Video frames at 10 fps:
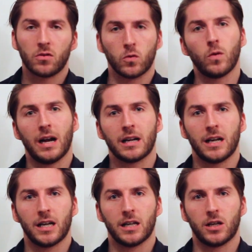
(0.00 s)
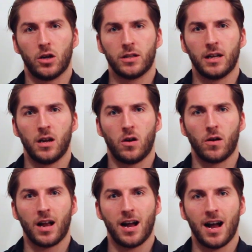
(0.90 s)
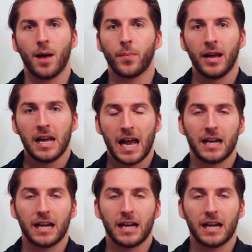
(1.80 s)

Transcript: to one HotelOga app,